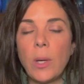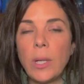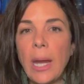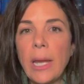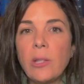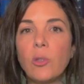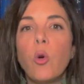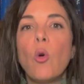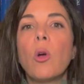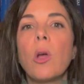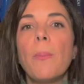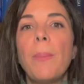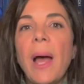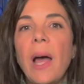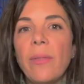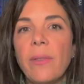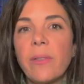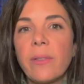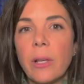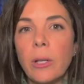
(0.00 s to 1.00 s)
And I talk
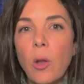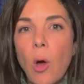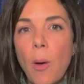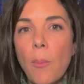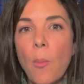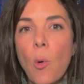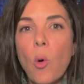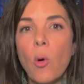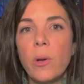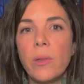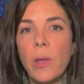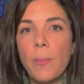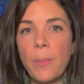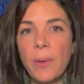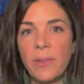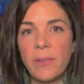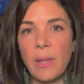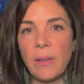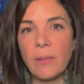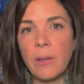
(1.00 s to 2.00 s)
about this a lot more in the
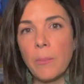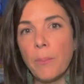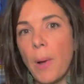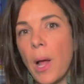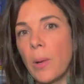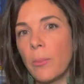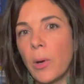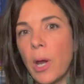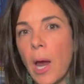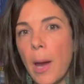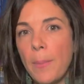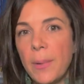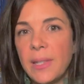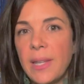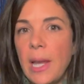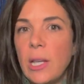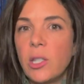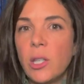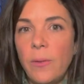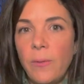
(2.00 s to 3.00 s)
persistent pulmonary
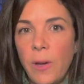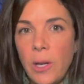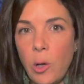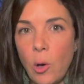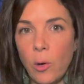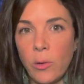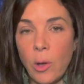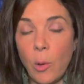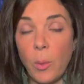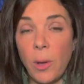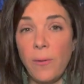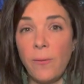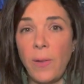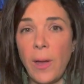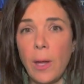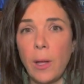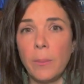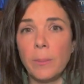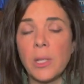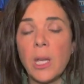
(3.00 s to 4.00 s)
hypertension video that we
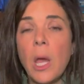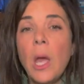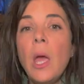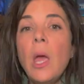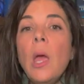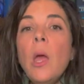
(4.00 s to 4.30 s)
filmed.